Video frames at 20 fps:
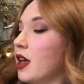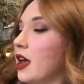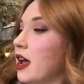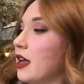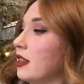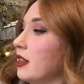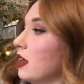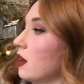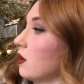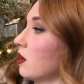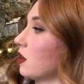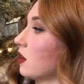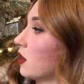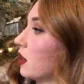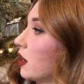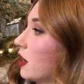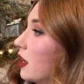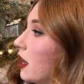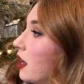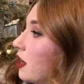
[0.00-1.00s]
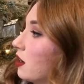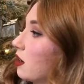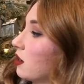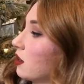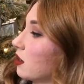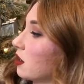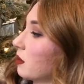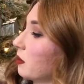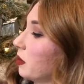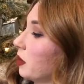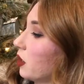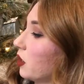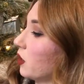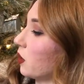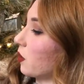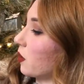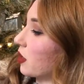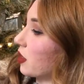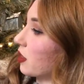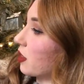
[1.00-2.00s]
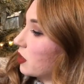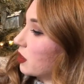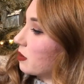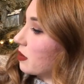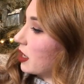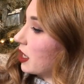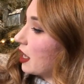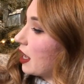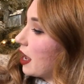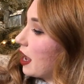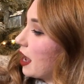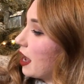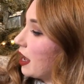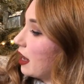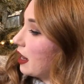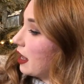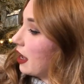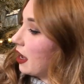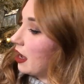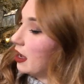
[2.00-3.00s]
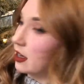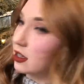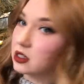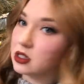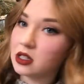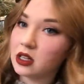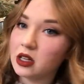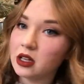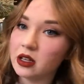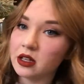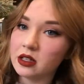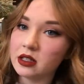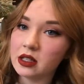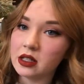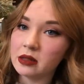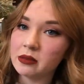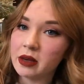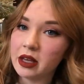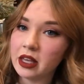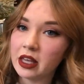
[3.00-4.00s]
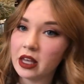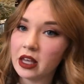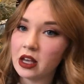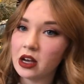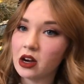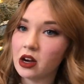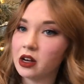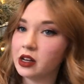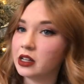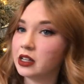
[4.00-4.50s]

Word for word: And then again, the blue with the Mickey head and it says Mickey on